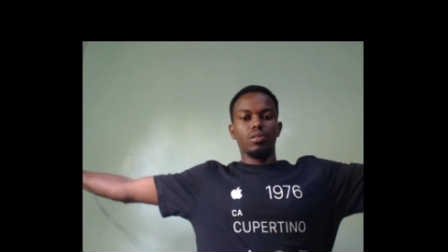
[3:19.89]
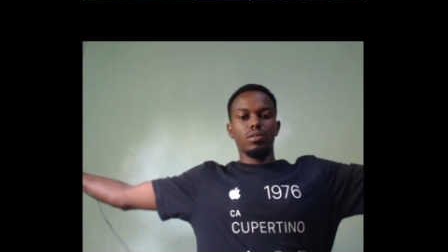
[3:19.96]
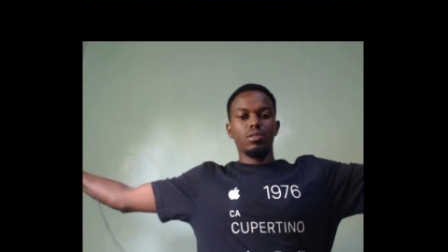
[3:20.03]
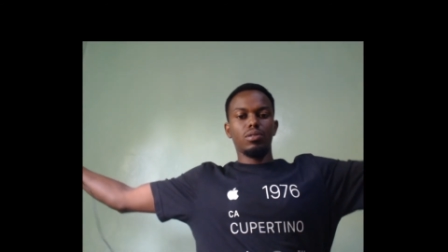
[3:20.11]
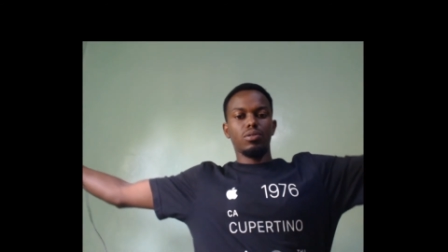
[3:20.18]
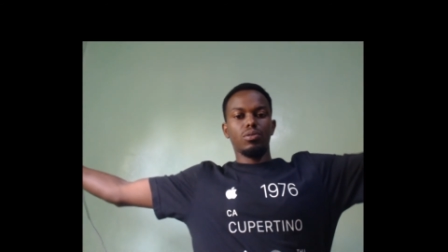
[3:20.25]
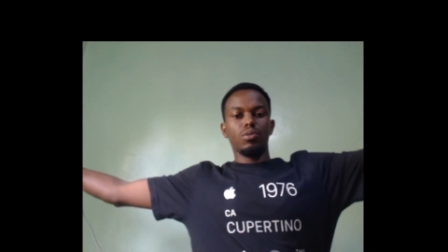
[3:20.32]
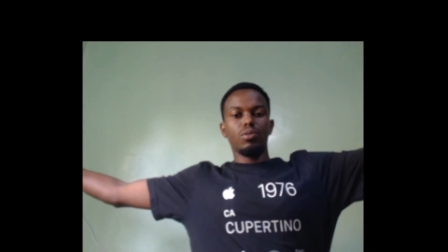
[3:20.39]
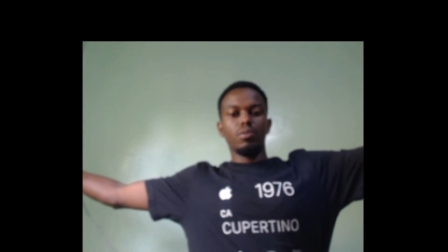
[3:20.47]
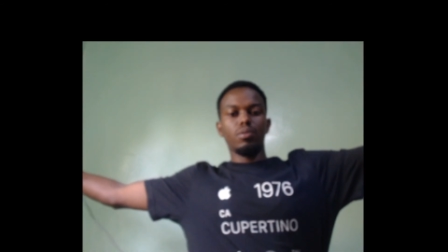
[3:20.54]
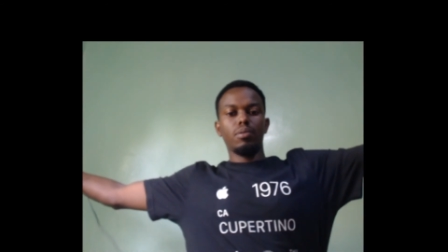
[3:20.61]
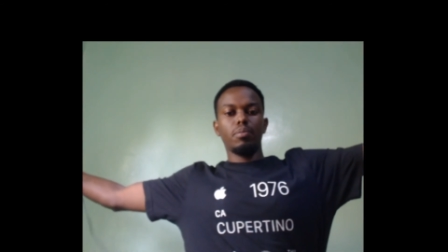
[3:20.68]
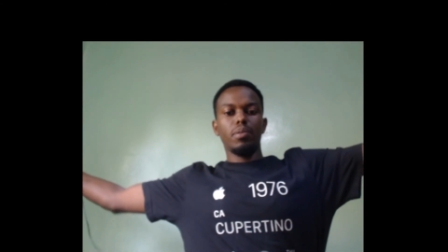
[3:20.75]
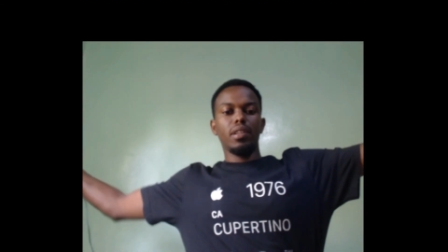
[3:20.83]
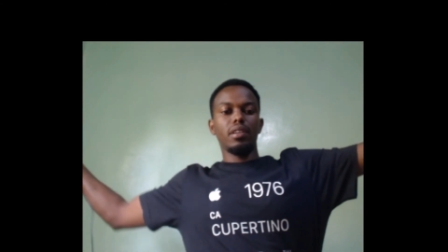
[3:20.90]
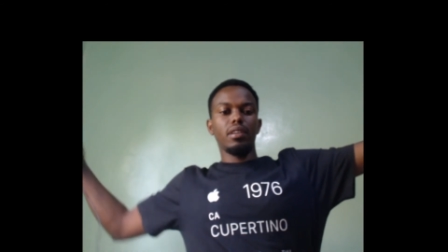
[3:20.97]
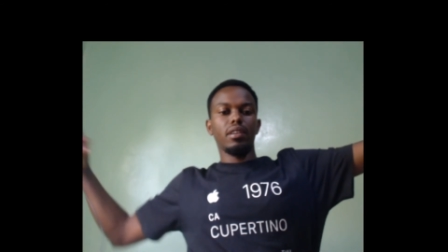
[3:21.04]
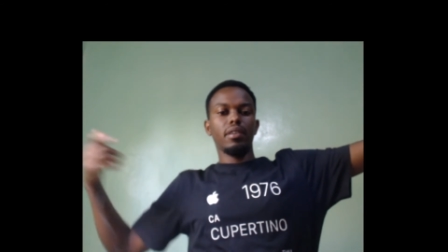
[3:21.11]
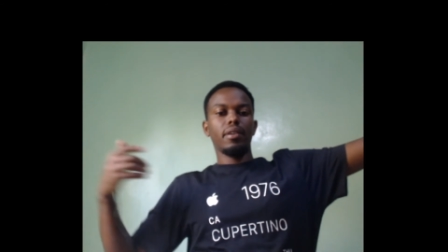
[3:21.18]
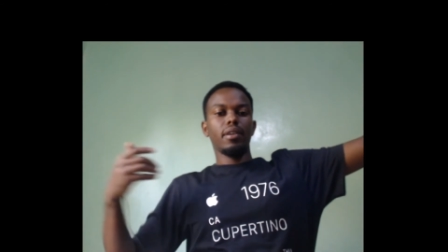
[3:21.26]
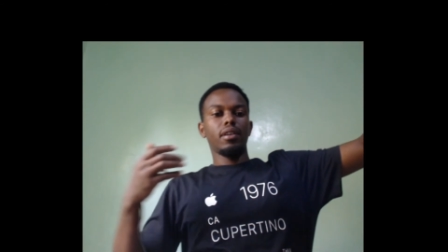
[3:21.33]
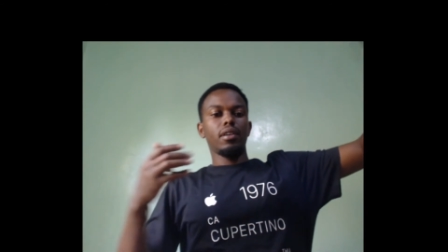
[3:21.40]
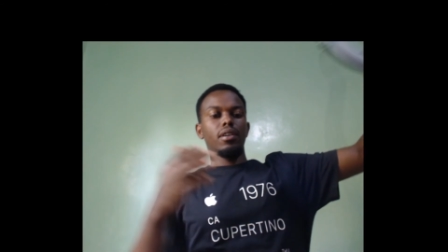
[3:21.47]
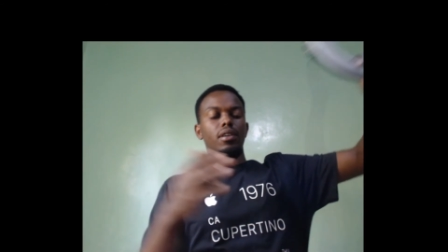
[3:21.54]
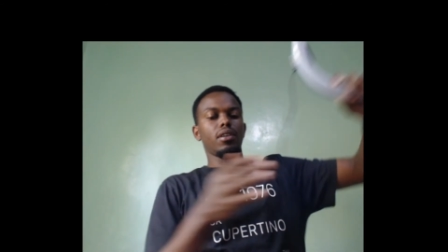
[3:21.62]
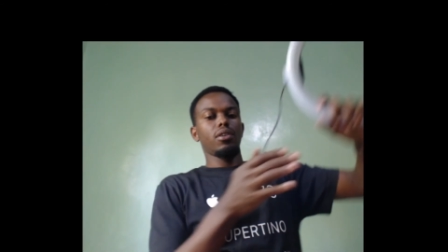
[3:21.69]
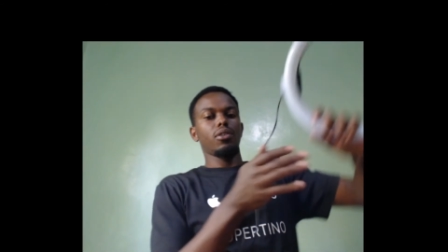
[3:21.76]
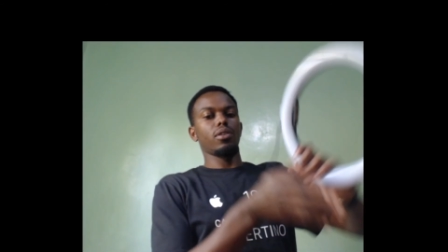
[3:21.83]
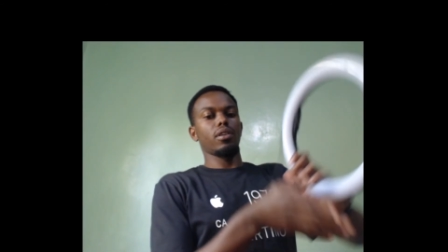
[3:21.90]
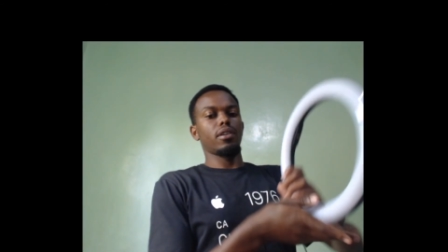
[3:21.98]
So meaning your